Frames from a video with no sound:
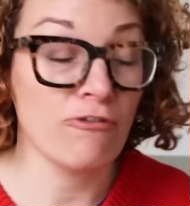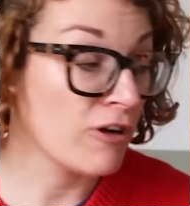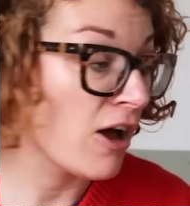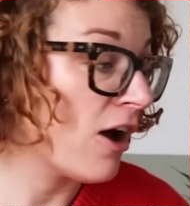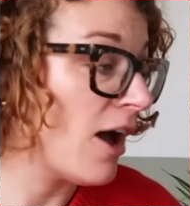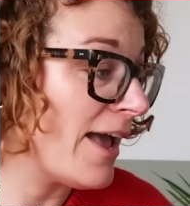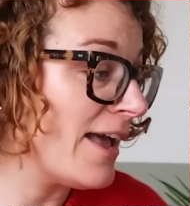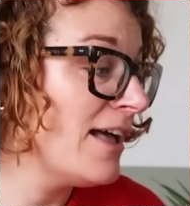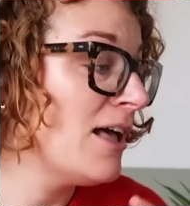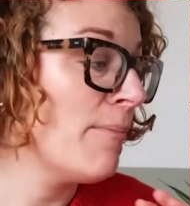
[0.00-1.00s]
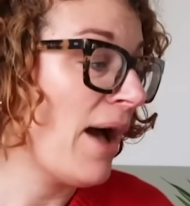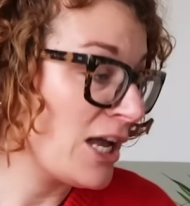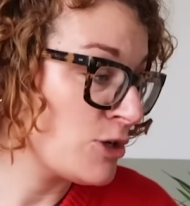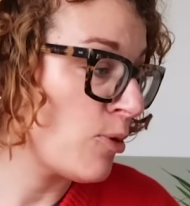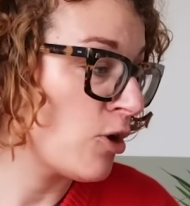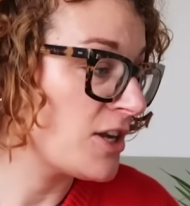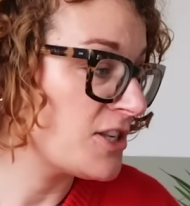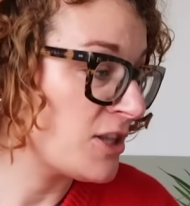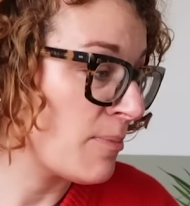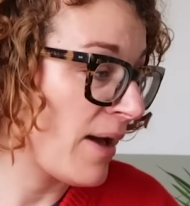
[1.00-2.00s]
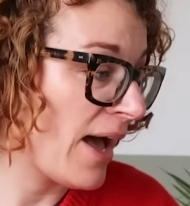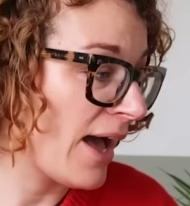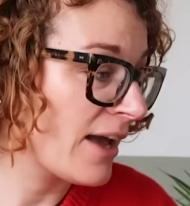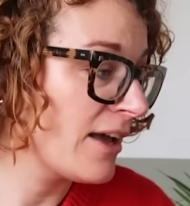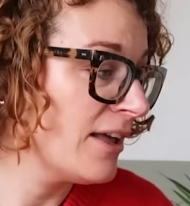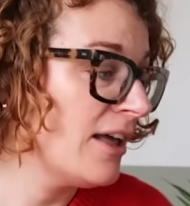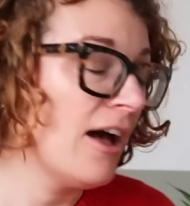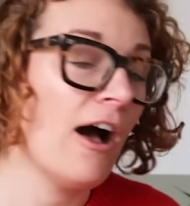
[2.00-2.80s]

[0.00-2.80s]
fly, patch pockets at the back,